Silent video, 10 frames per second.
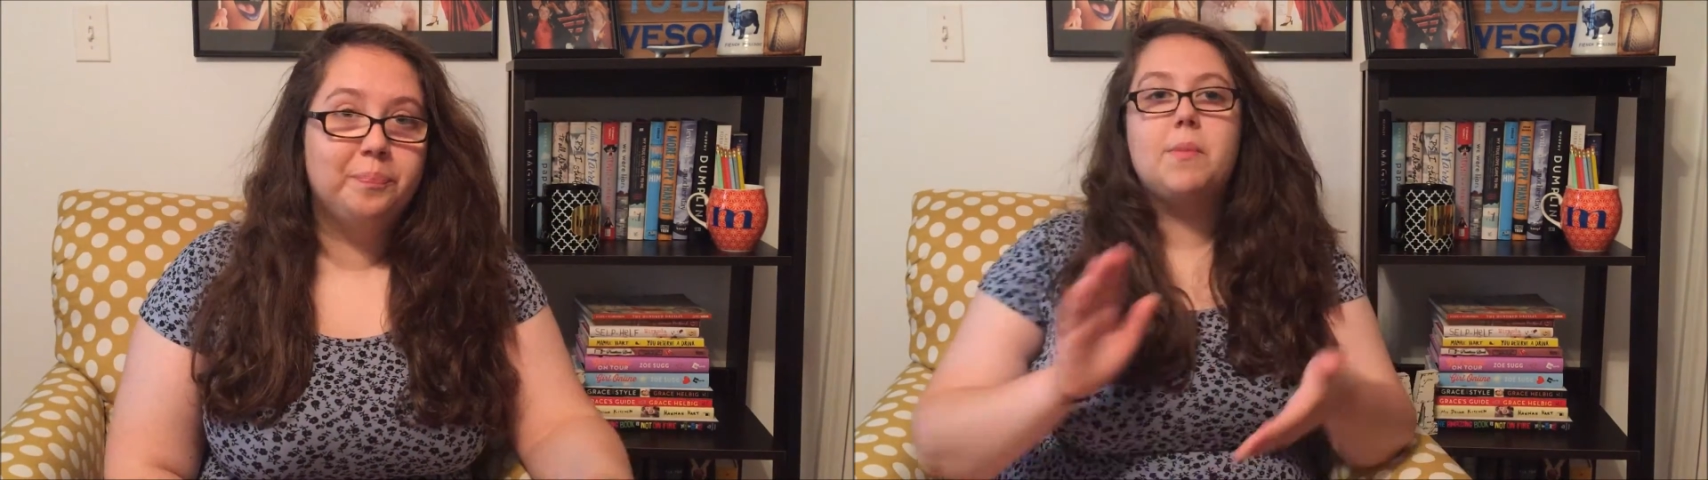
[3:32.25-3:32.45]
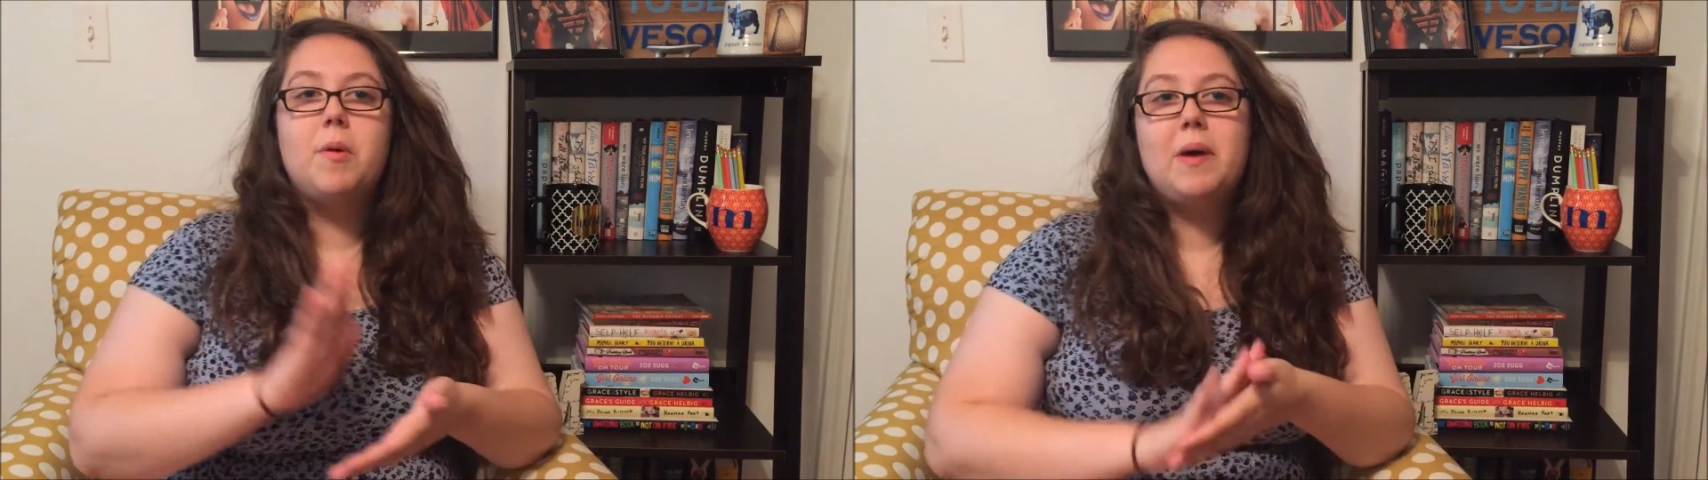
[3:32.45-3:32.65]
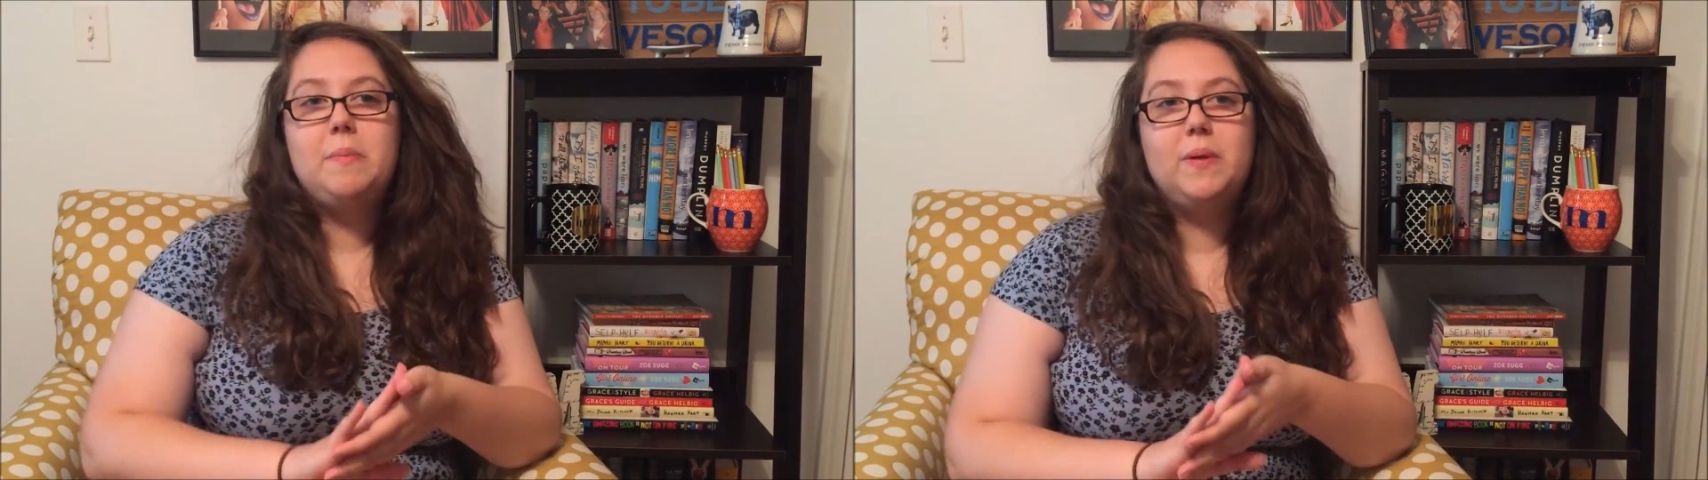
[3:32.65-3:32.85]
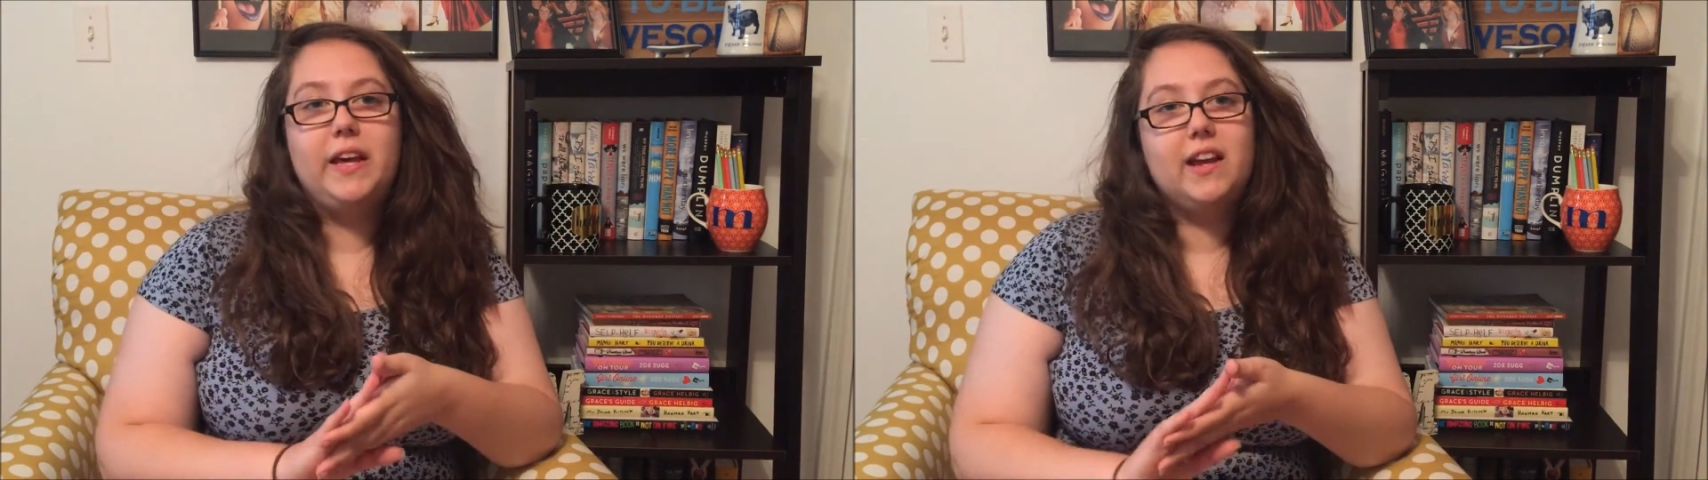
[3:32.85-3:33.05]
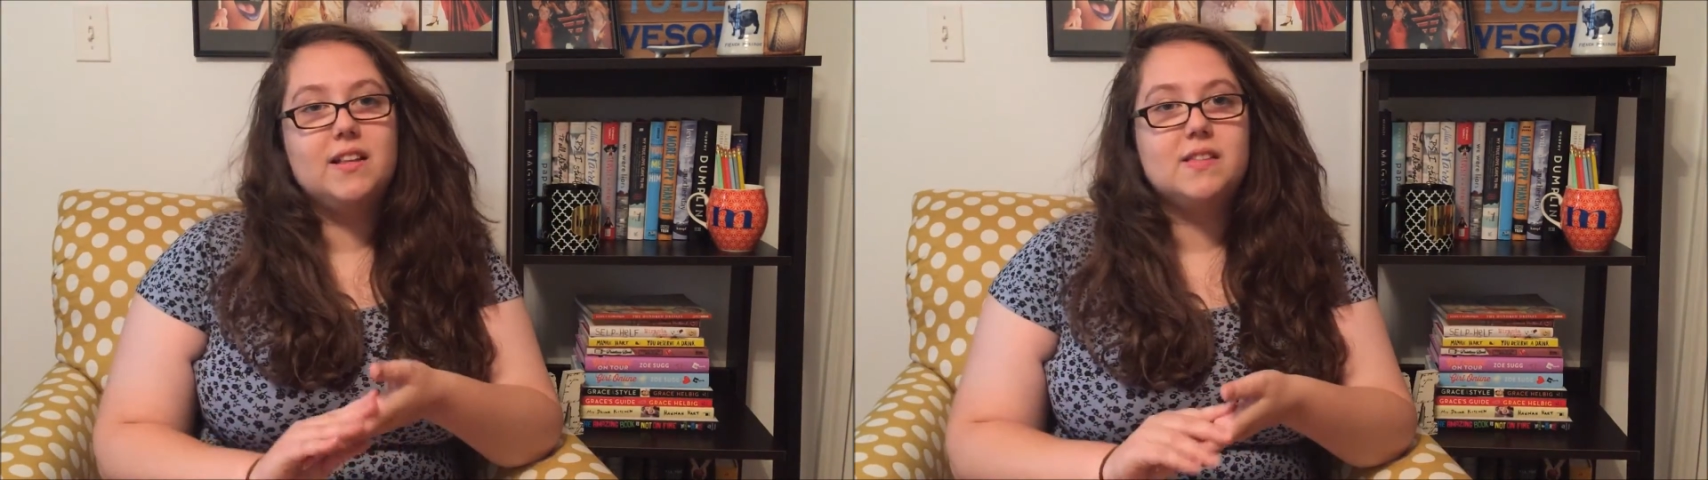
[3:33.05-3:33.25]
Some of my
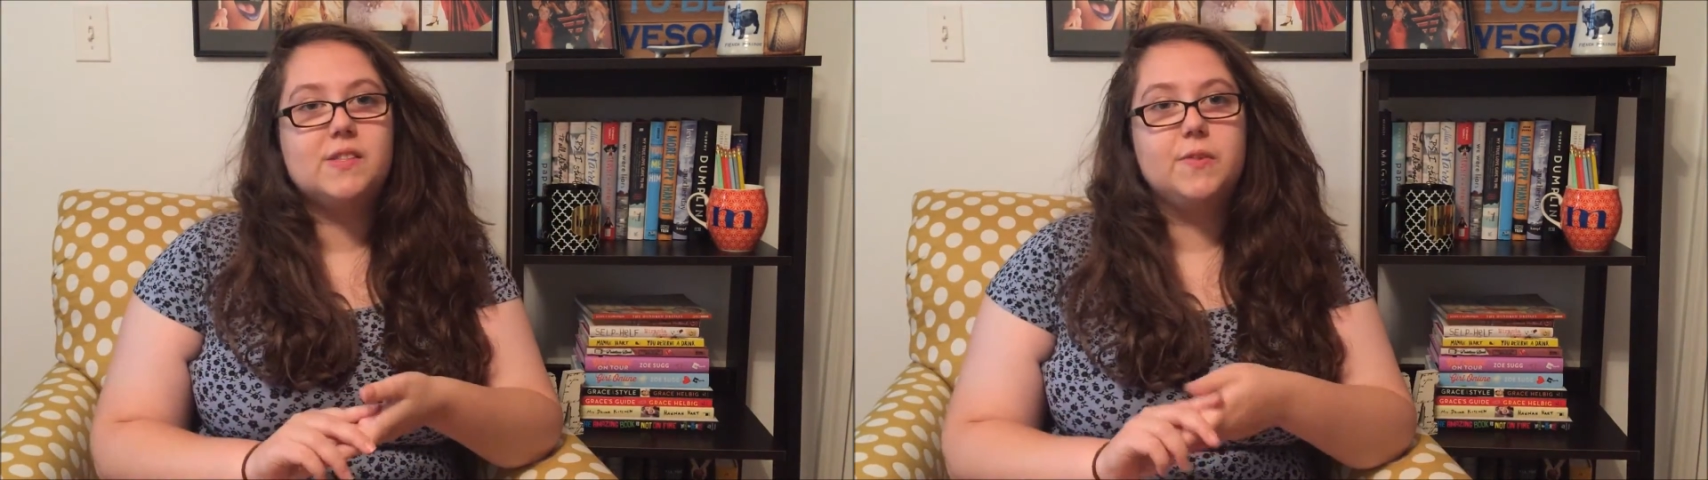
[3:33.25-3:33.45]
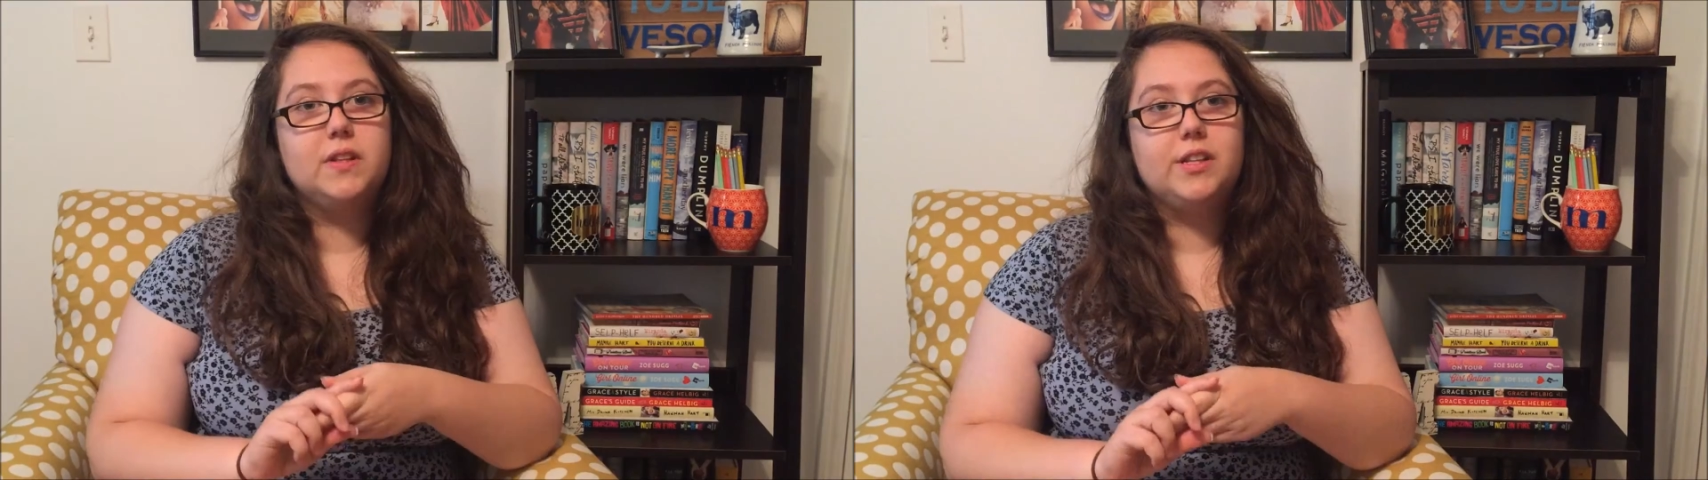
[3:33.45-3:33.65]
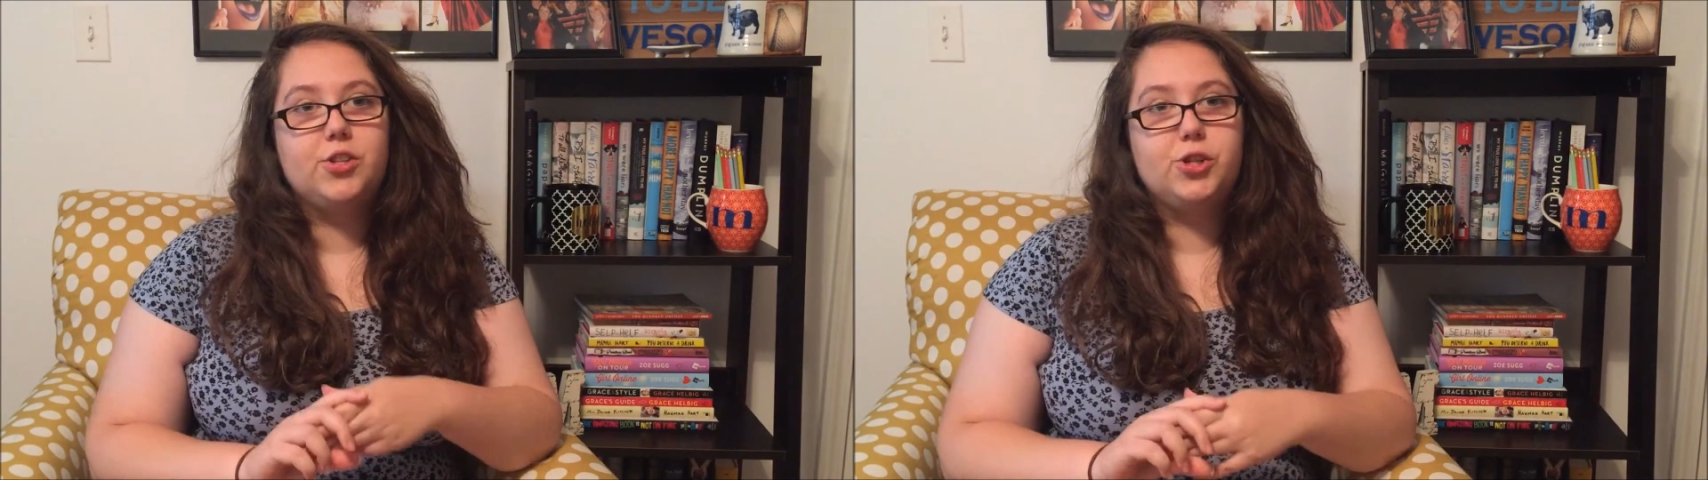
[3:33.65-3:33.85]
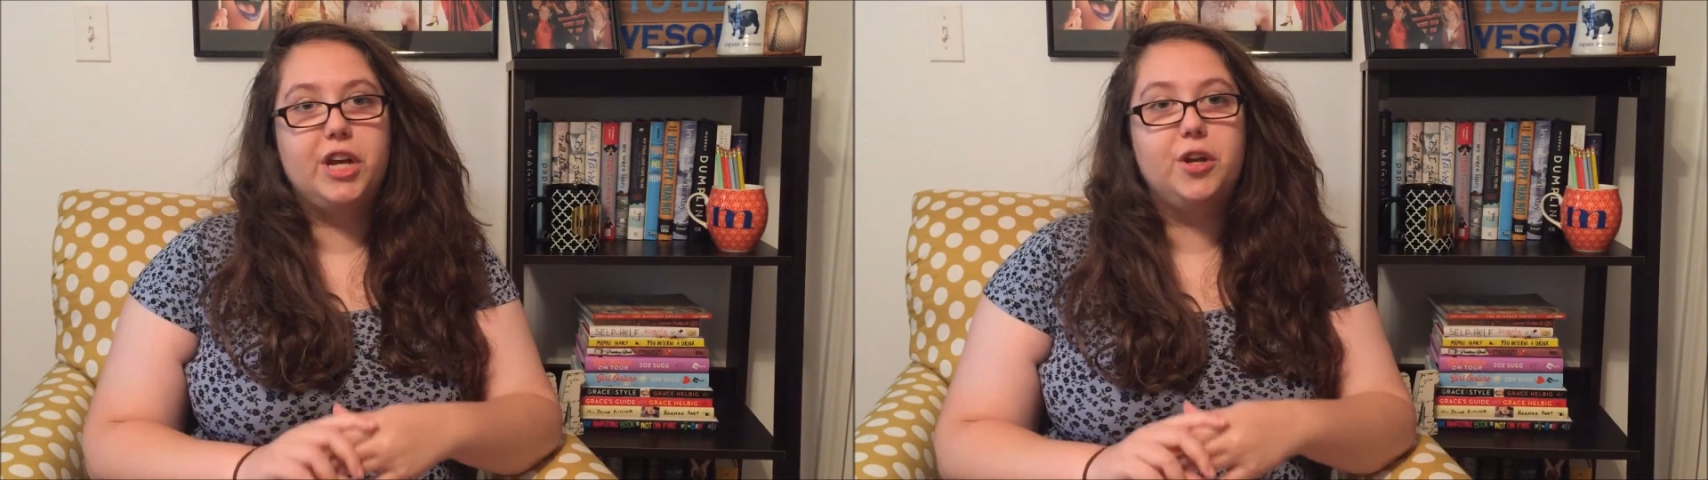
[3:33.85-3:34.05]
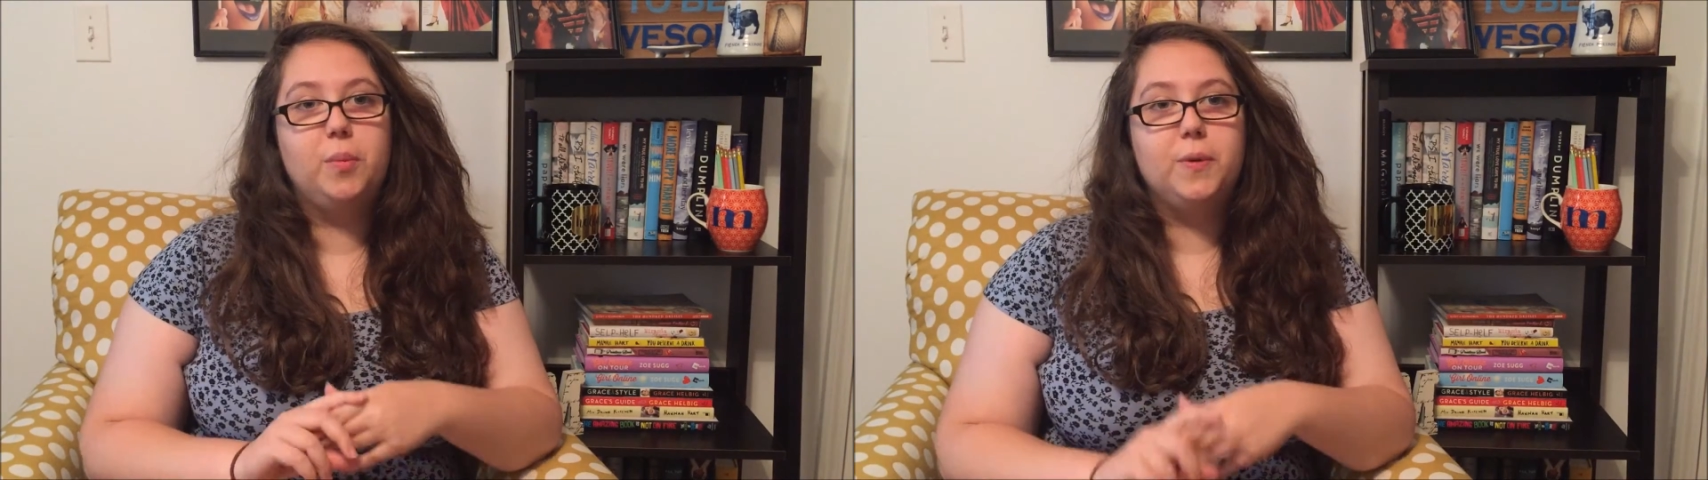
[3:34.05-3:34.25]
plans for this
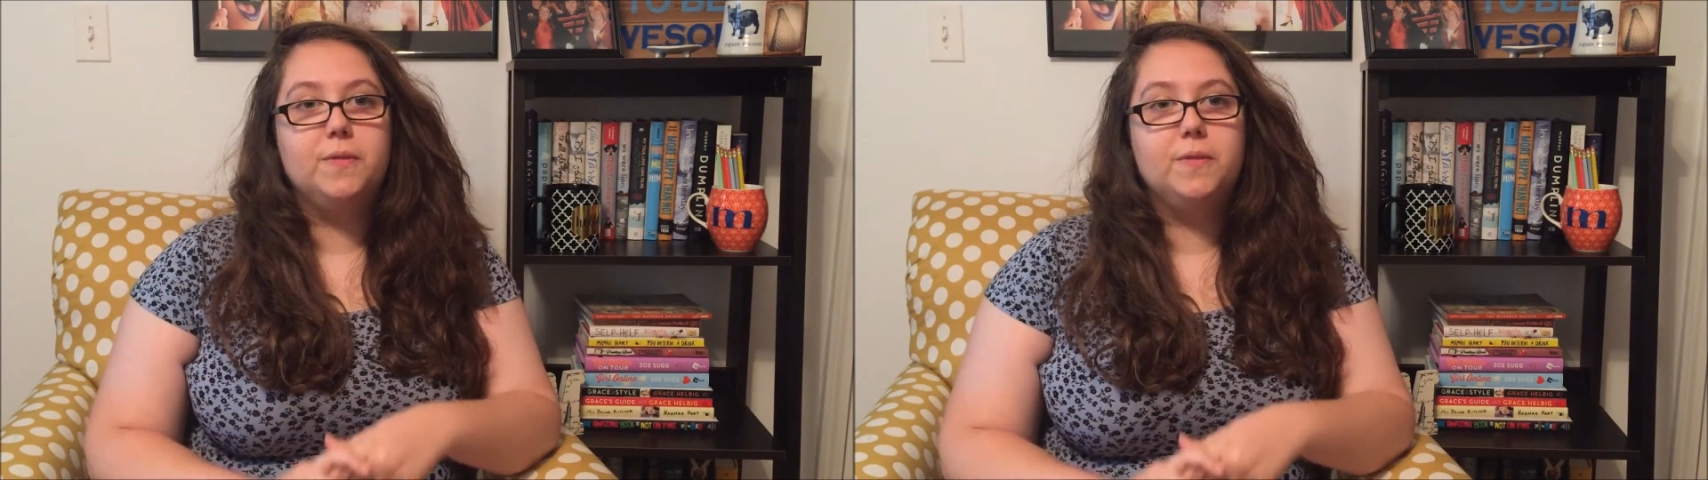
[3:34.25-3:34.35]
channel